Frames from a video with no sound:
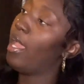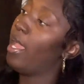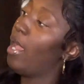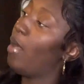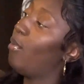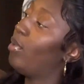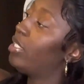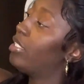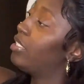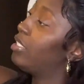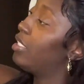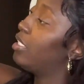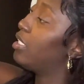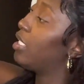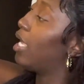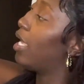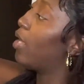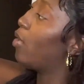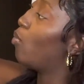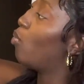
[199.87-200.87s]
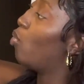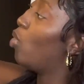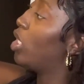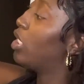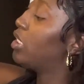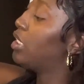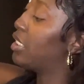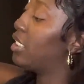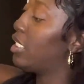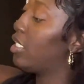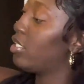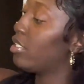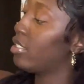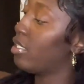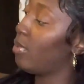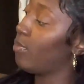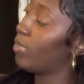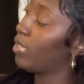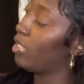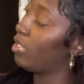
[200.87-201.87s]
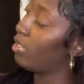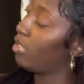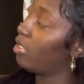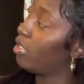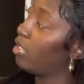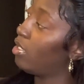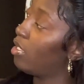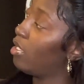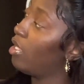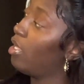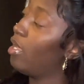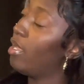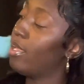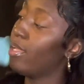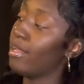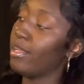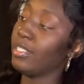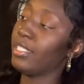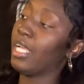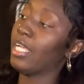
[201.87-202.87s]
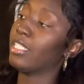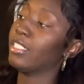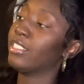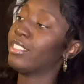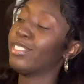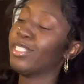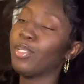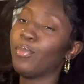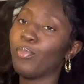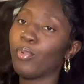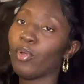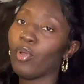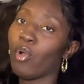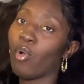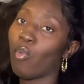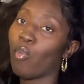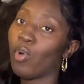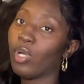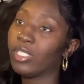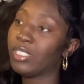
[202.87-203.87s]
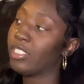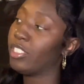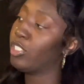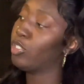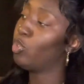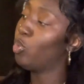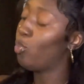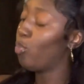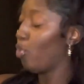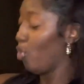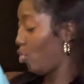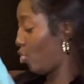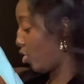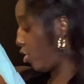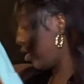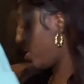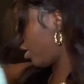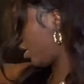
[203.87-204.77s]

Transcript: What is this? A onesie or something? It's like a sleeper or onesie newborn.